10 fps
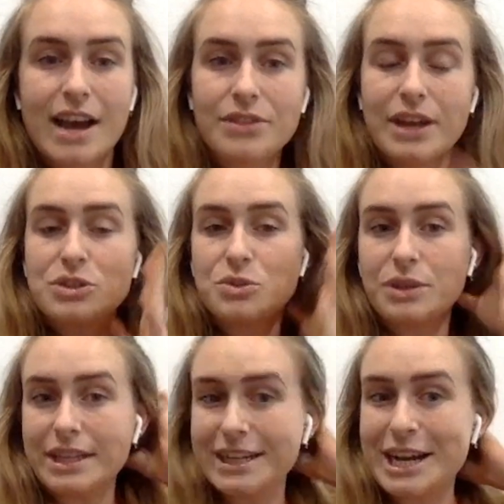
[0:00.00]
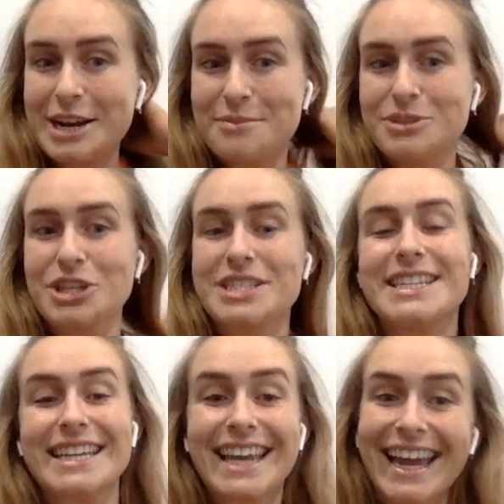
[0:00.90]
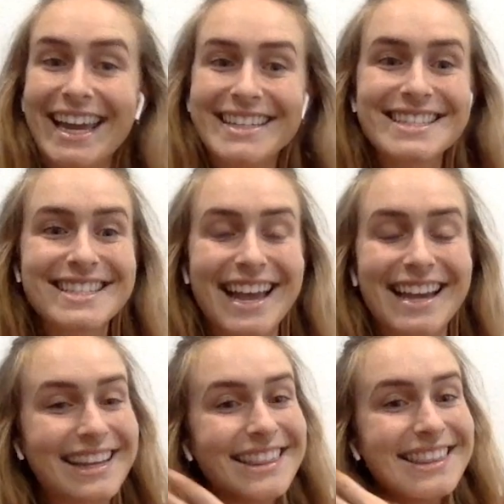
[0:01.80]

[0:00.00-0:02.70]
to have that dual income, just in case